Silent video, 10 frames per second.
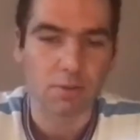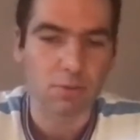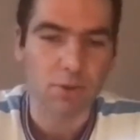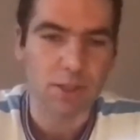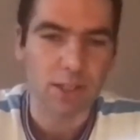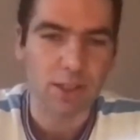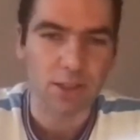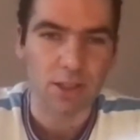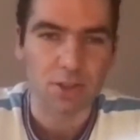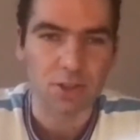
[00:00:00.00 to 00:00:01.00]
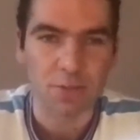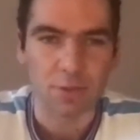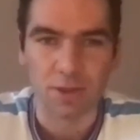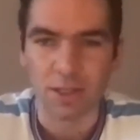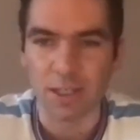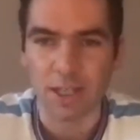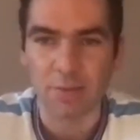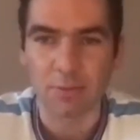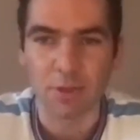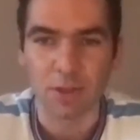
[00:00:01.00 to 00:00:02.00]
fantastic achievement in the
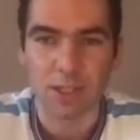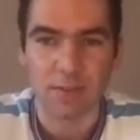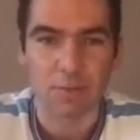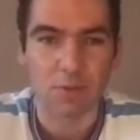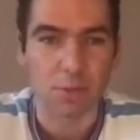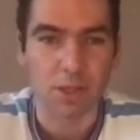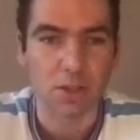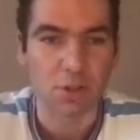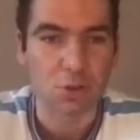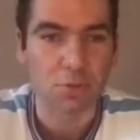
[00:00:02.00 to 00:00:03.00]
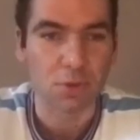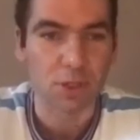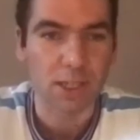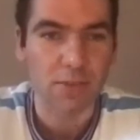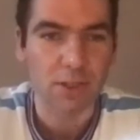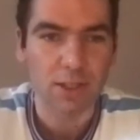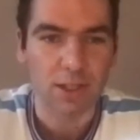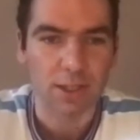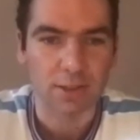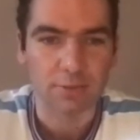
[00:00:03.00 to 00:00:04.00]
end for Southampton. I mean, Lou, you thought they'd get
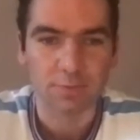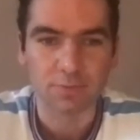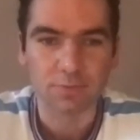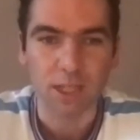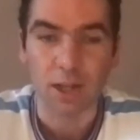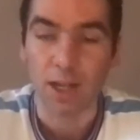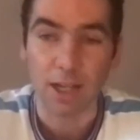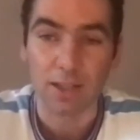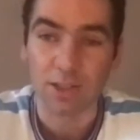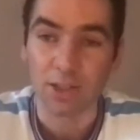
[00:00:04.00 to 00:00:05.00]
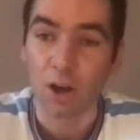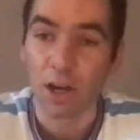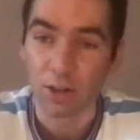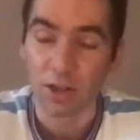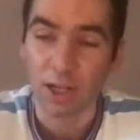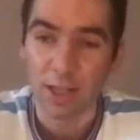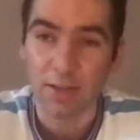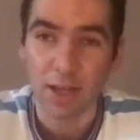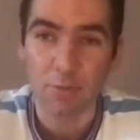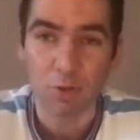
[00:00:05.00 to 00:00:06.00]
relegated, and, and yeah, like they
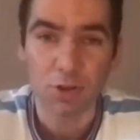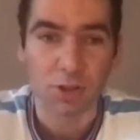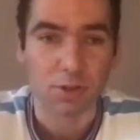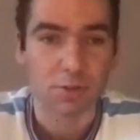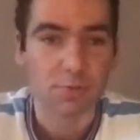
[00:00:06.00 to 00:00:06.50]
they would do.